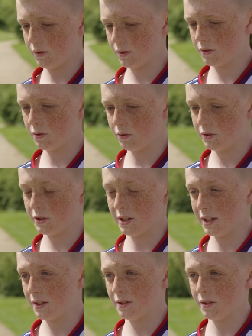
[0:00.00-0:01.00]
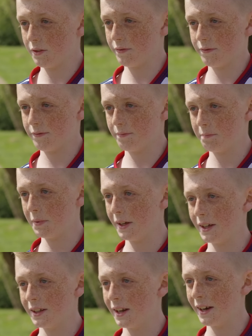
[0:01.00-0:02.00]
a good chance of
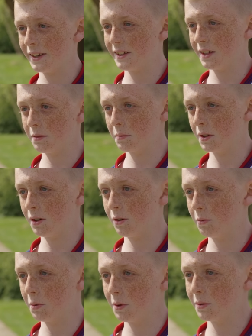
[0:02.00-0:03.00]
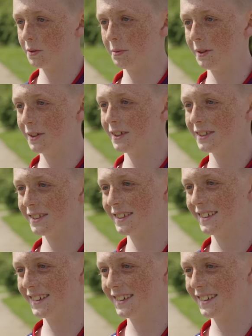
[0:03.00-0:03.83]
beating any team in the whole world to be honest.